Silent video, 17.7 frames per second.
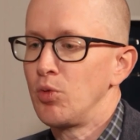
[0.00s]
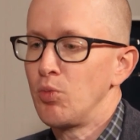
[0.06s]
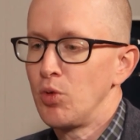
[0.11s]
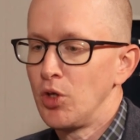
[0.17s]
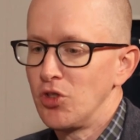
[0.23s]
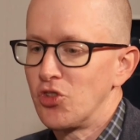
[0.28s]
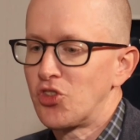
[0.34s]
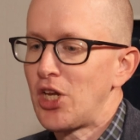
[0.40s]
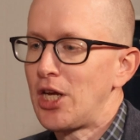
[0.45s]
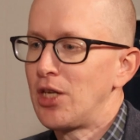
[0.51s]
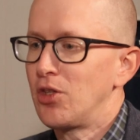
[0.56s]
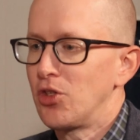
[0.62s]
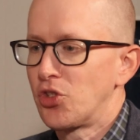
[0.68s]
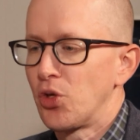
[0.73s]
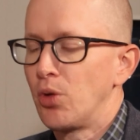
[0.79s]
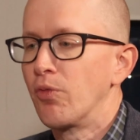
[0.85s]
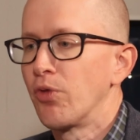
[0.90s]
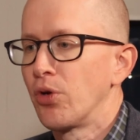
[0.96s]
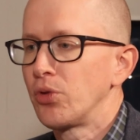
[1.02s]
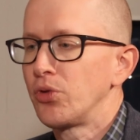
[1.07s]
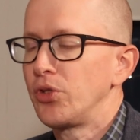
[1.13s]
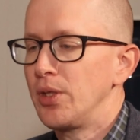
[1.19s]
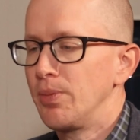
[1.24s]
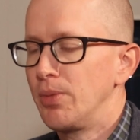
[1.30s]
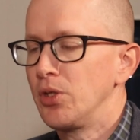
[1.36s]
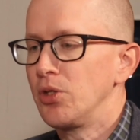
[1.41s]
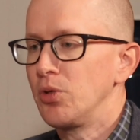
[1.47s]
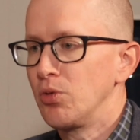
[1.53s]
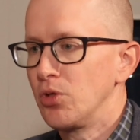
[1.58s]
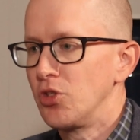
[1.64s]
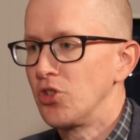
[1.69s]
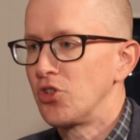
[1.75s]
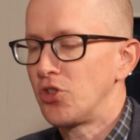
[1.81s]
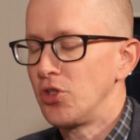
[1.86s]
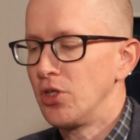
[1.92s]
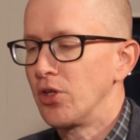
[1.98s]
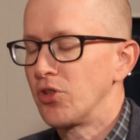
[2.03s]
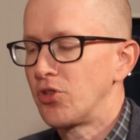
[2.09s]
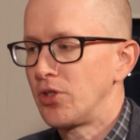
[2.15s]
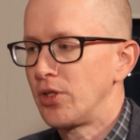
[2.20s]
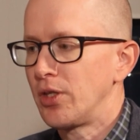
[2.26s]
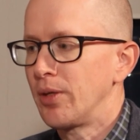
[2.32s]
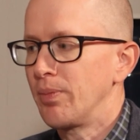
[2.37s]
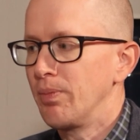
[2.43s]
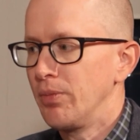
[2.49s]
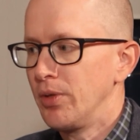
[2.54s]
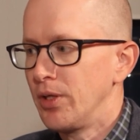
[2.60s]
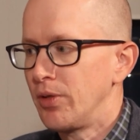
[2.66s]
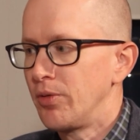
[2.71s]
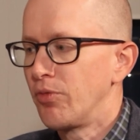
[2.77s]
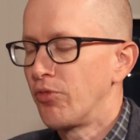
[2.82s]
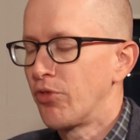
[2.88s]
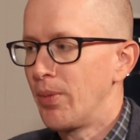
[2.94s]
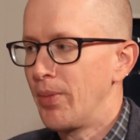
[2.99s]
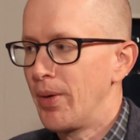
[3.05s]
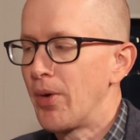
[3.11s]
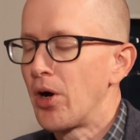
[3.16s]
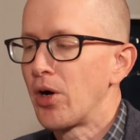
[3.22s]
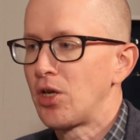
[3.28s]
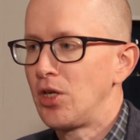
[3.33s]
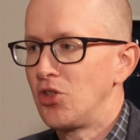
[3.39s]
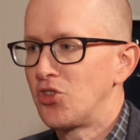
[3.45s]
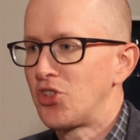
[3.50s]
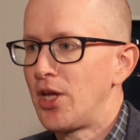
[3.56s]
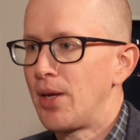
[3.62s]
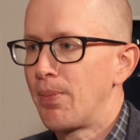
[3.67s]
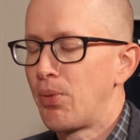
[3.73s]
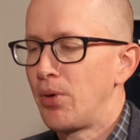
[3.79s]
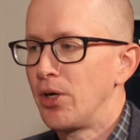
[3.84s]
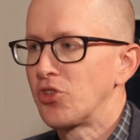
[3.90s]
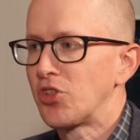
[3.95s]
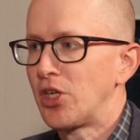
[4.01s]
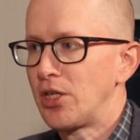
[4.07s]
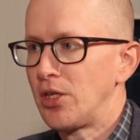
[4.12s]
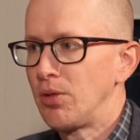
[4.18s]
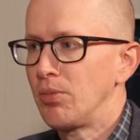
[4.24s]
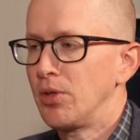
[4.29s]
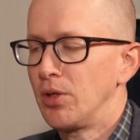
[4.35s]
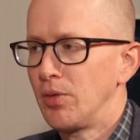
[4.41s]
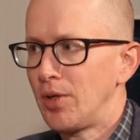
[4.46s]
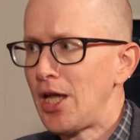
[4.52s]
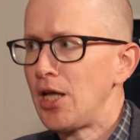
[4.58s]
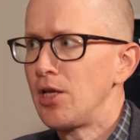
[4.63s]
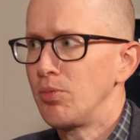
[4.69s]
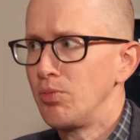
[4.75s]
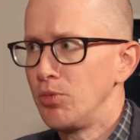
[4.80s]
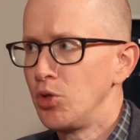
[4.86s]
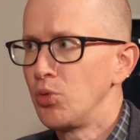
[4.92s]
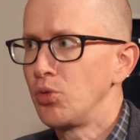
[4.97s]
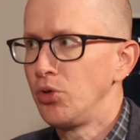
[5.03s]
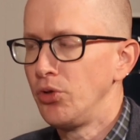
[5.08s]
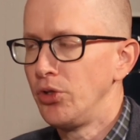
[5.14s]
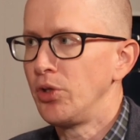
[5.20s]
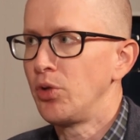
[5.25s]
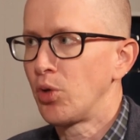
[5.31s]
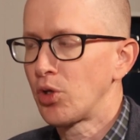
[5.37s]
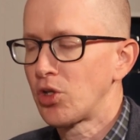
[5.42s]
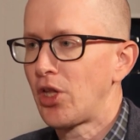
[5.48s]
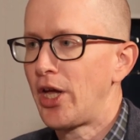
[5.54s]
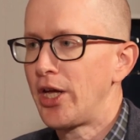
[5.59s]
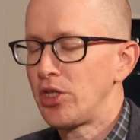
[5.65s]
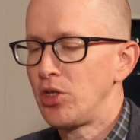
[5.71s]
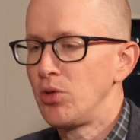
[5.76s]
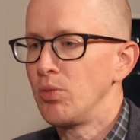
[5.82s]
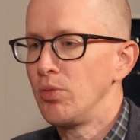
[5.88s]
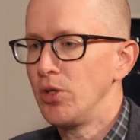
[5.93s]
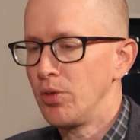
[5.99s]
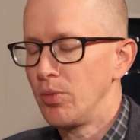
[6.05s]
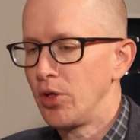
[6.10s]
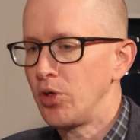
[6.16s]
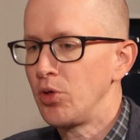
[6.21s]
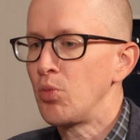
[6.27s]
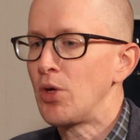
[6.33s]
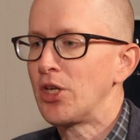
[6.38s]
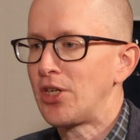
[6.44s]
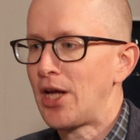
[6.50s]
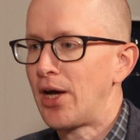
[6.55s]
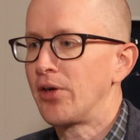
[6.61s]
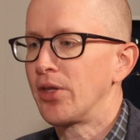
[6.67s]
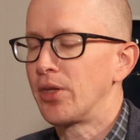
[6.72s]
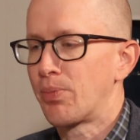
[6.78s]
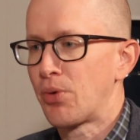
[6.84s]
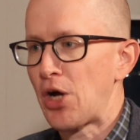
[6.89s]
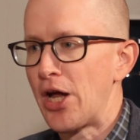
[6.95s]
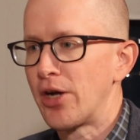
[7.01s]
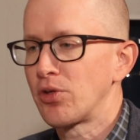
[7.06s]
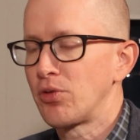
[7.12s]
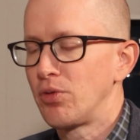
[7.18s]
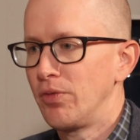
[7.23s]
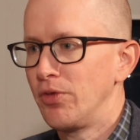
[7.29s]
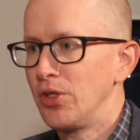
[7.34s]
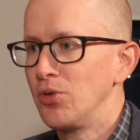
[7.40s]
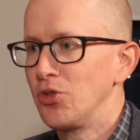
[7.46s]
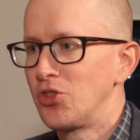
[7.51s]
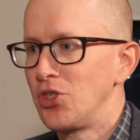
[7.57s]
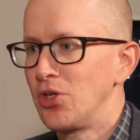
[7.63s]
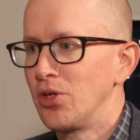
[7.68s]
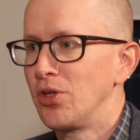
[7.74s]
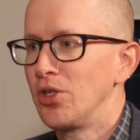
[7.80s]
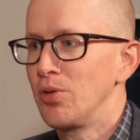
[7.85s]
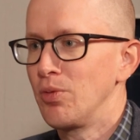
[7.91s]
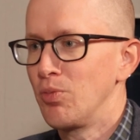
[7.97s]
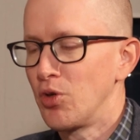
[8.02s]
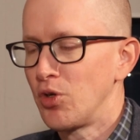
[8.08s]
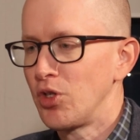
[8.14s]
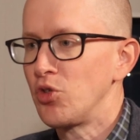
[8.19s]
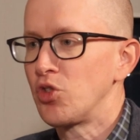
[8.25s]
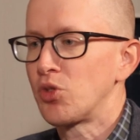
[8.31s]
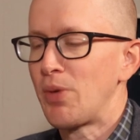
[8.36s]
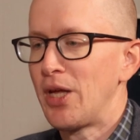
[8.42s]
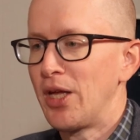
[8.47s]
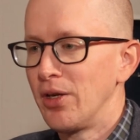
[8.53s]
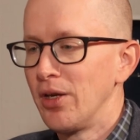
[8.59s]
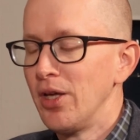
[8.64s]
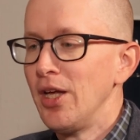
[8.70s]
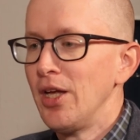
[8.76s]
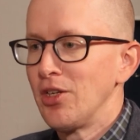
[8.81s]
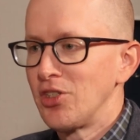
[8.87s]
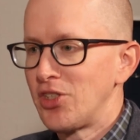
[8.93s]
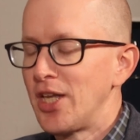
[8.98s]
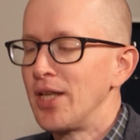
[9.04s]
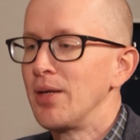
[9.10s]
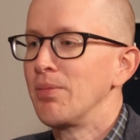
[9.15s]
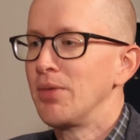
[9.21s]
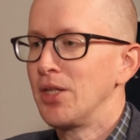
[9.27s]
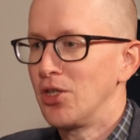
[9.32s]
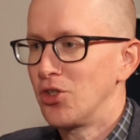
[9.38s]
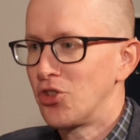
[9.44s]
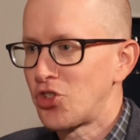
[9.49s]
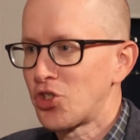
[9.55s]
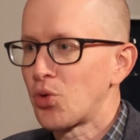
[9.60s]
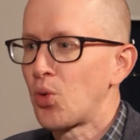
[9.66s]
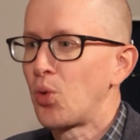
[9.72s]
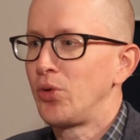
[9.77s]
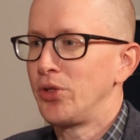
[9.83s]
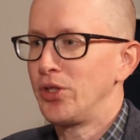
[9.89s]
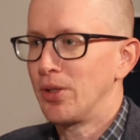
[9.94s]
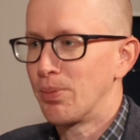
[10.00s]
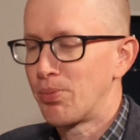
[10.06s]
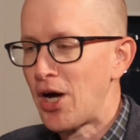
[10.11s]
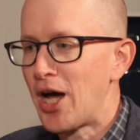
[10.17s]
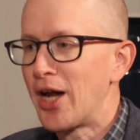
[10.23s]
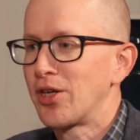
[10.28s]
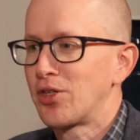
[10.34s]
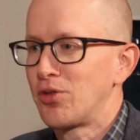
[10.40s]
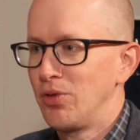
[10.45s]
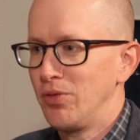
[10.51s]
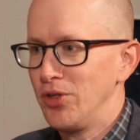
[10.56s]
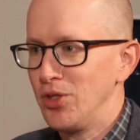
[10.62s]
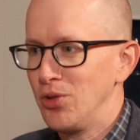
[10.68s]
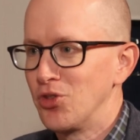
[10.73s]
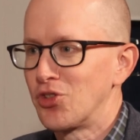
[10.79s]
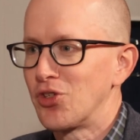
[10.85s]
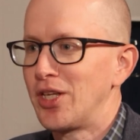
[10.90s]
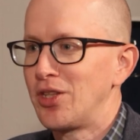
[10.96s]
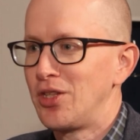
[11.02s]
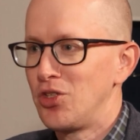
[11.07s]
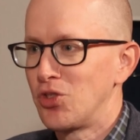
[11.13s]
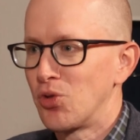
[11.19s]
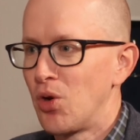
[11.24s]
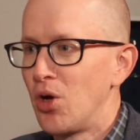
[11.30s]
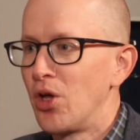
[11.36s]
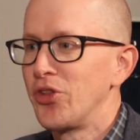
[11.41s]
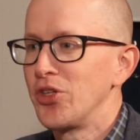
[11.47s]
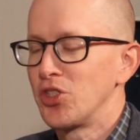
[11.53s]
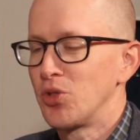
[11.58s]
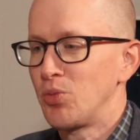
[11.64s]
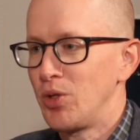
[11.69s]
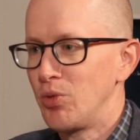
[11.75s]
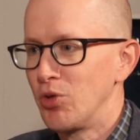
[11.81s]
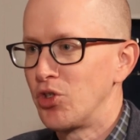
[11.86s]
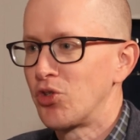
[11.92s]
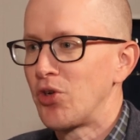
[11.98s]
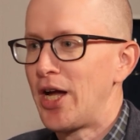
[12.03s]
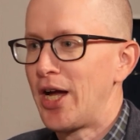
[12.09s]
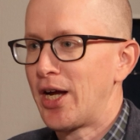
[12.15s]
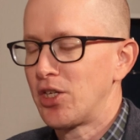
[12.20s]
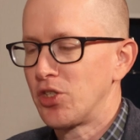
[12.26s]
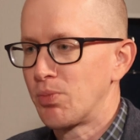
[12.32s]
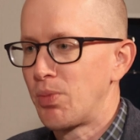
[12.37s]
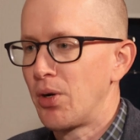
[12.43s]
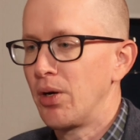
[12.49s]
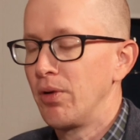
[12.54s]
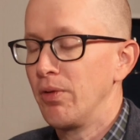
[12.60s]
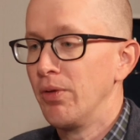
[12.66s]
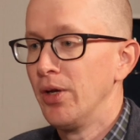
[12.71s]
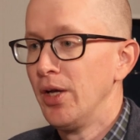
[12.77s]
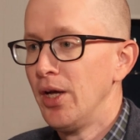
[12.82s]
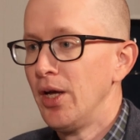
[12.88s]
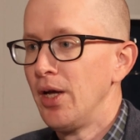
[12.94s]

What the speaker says: wouldn't say this overtly, but you would just, from a marketing standpoint, it's like, hey, it looked like you went down to the product reviews here. You spent 10 minutes scrolling the product reviews. Like these are all things that we would track as part of